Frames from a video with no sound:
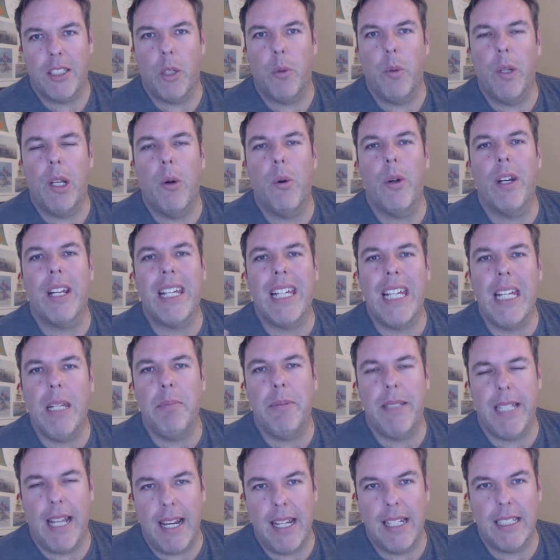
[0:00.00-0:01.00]
So we don't want to
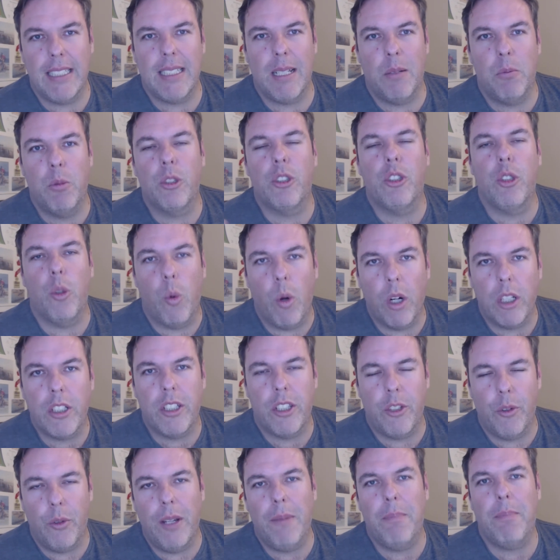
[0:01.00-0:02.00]
keep telling someone to
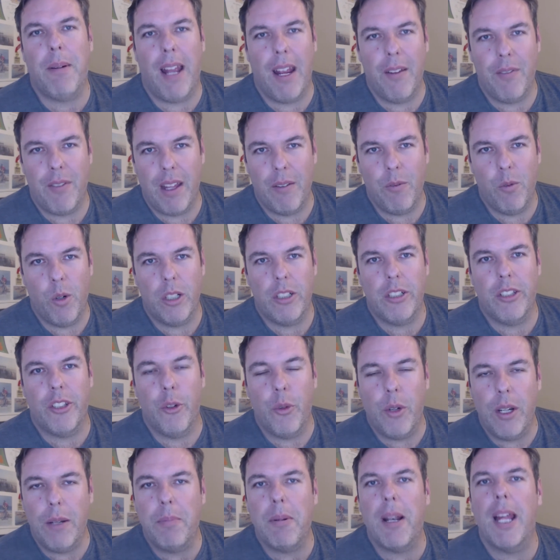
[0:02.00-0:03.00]
watch the replay if they've watched
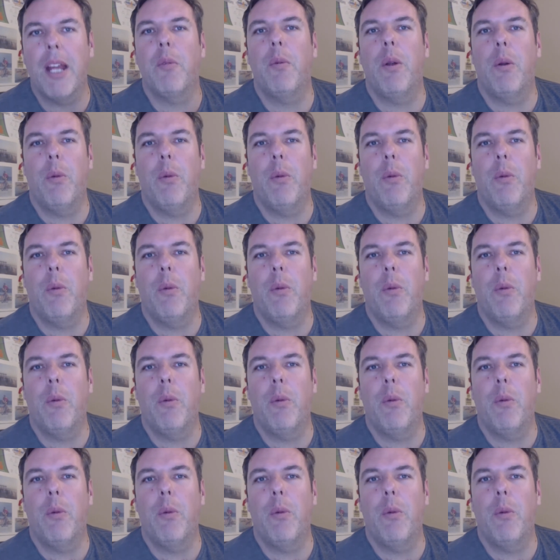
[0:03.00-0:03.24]
the replay.